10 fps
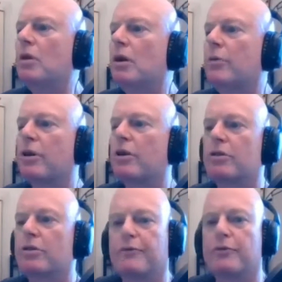when I
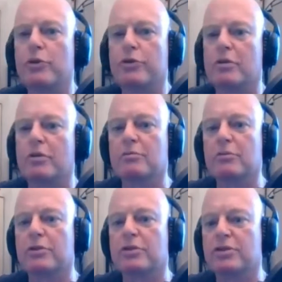got to the fourth song,
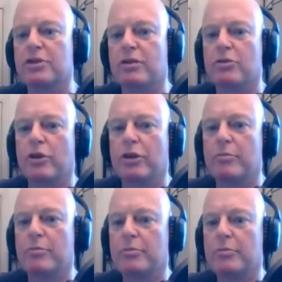which is Dare to Dream,
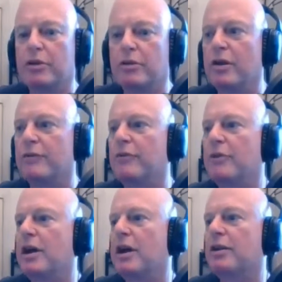and it'll be the grand
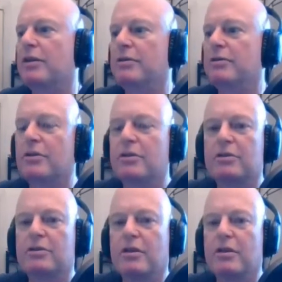finale, and I
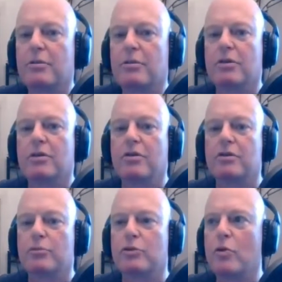decided I wanted a
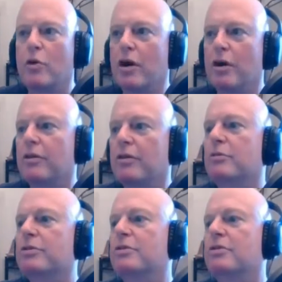gospel choir on it, it
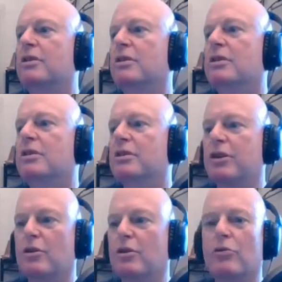was
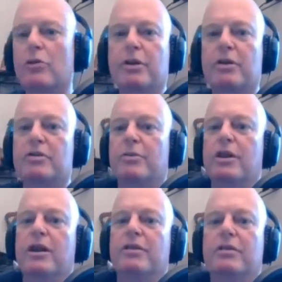getting all a bit
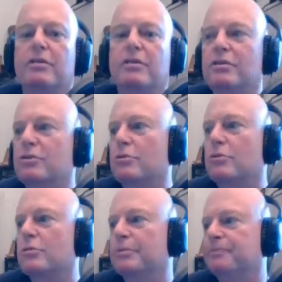intimidating and it stalled.